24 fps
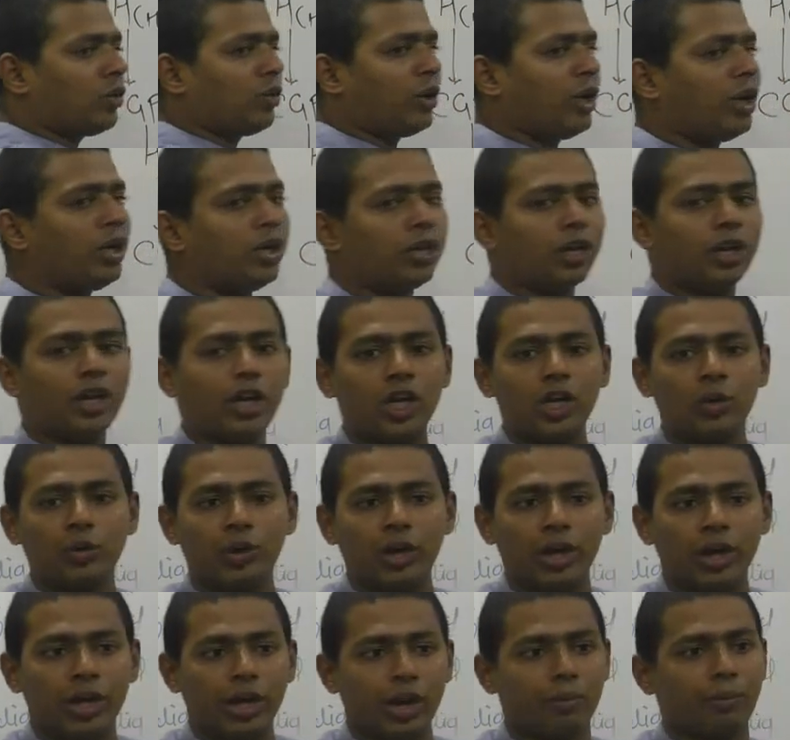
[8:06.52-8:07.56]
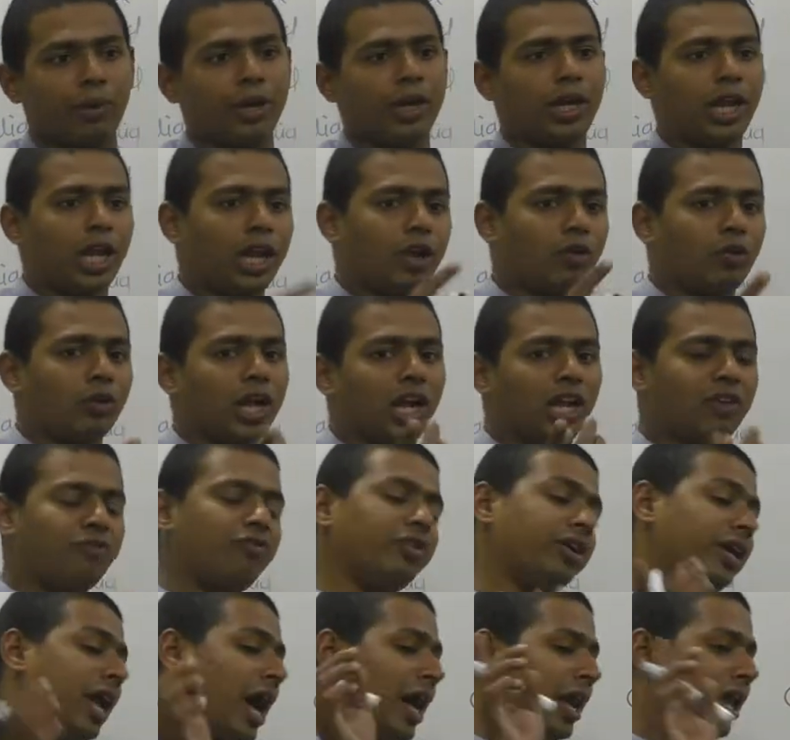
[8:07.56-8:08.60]
to enter into India, but they know that if
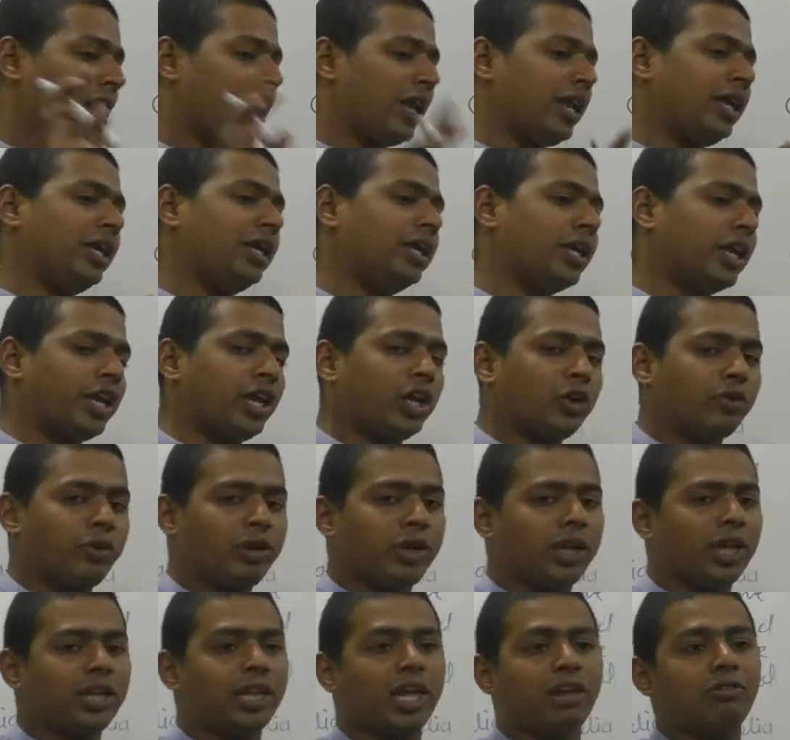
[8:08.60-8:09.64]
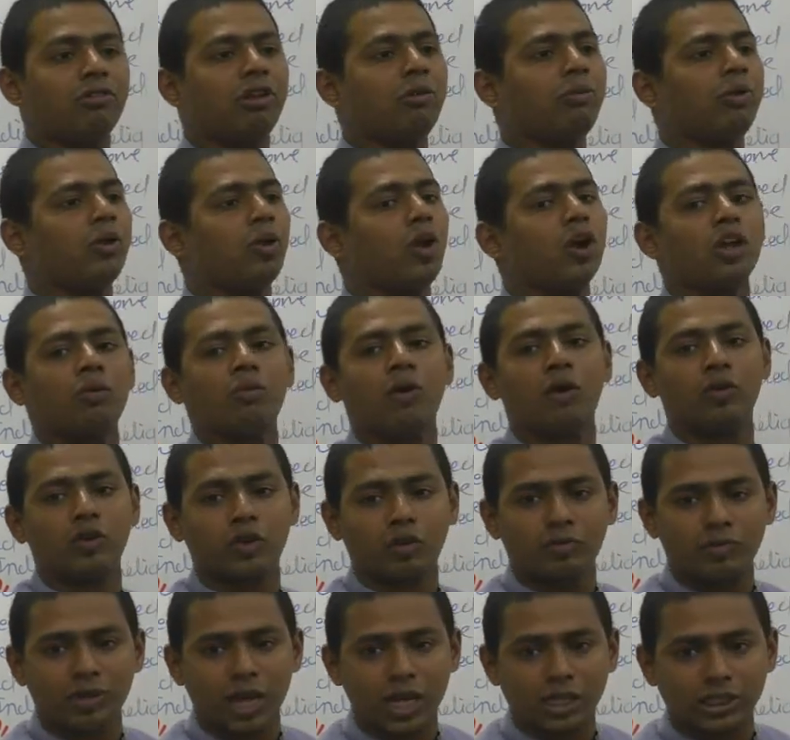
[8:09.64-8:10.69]
you directly enter into India, there will be lot amount
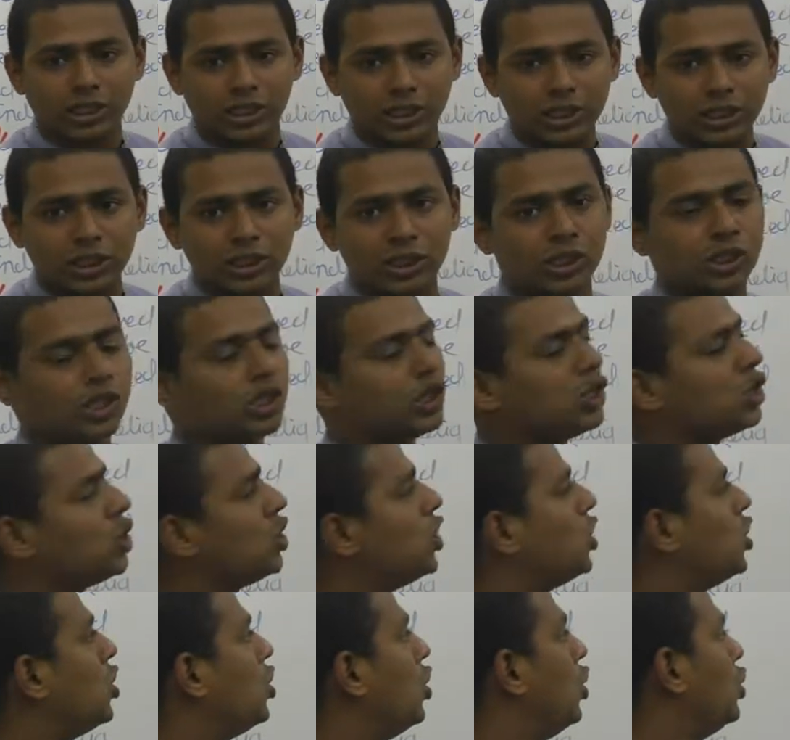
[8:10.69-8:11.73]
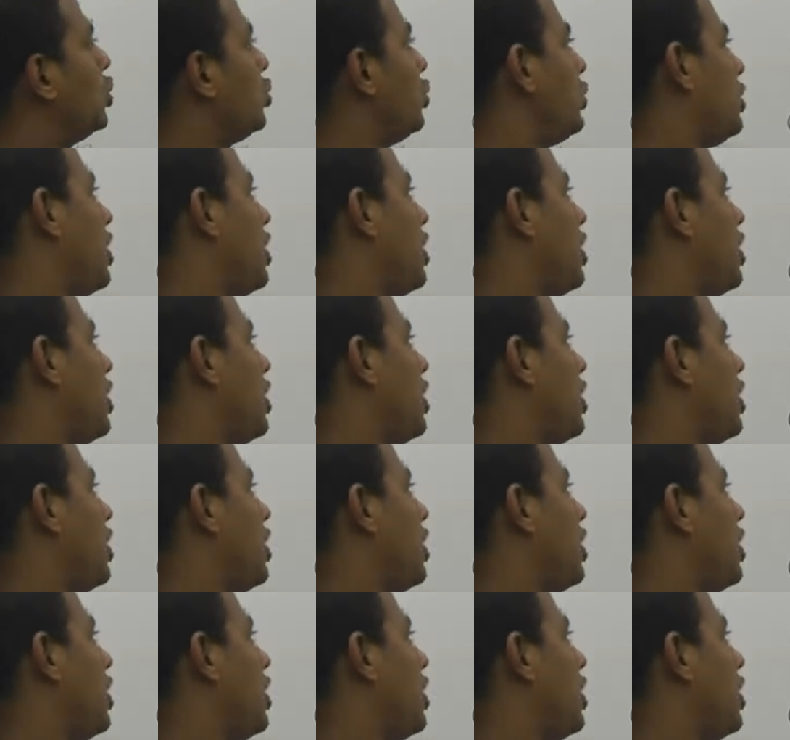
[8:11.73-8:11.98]
of taxes. So